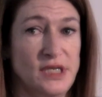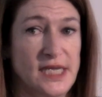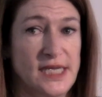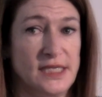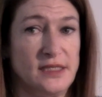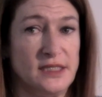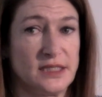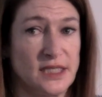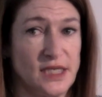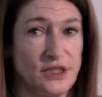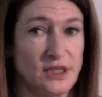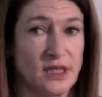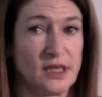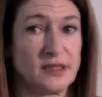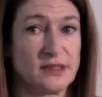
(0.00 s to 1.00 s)
you need at the
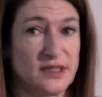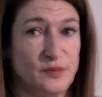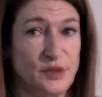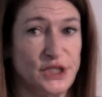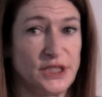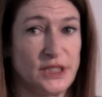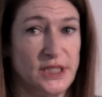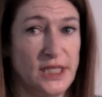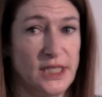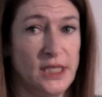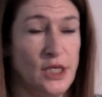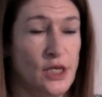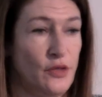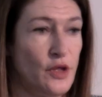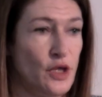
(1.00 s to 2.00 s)
stage of the customer journey
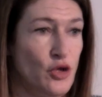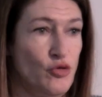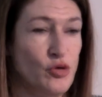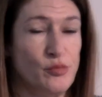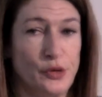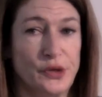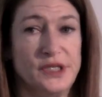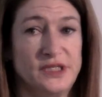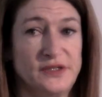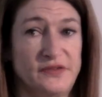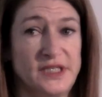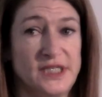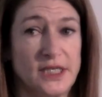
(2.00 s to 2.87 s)
that you can put into